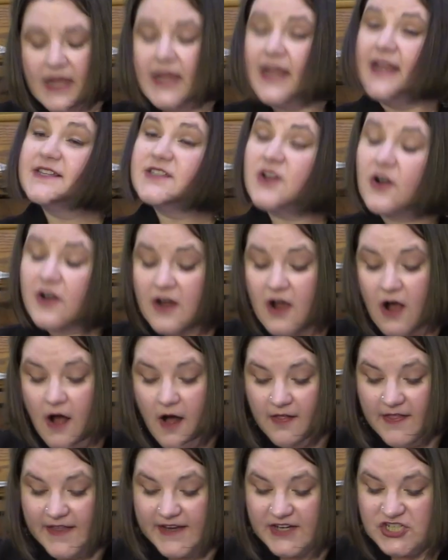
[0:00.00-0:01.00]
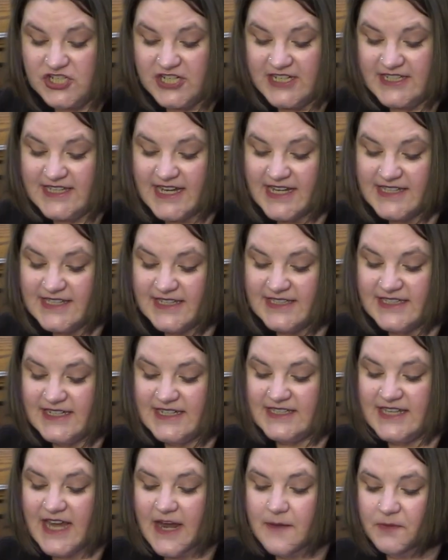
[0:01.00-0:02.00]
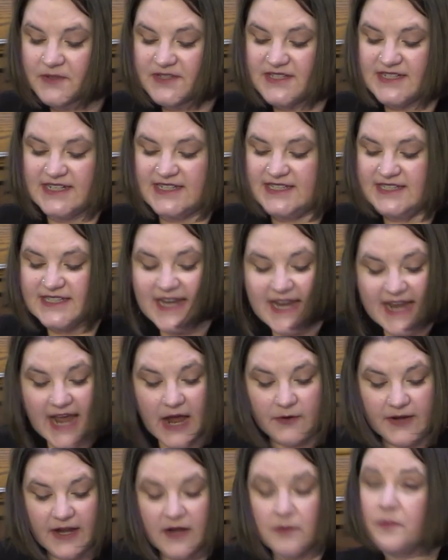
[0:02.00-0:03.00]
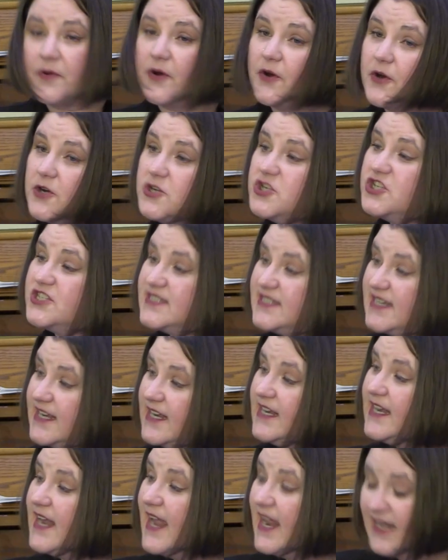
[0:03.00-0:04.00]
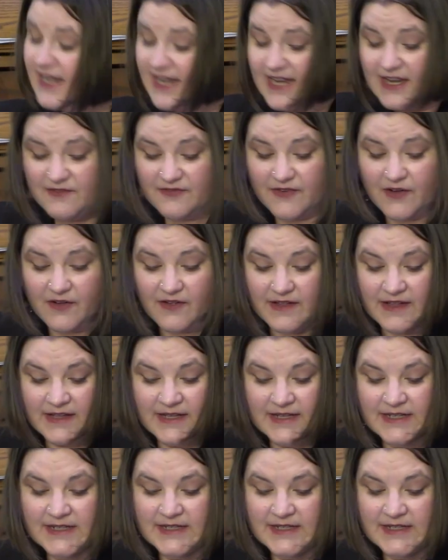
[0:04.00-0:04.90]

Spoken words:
Is our calling, she says, as disciples to seek out and purge sin and evil?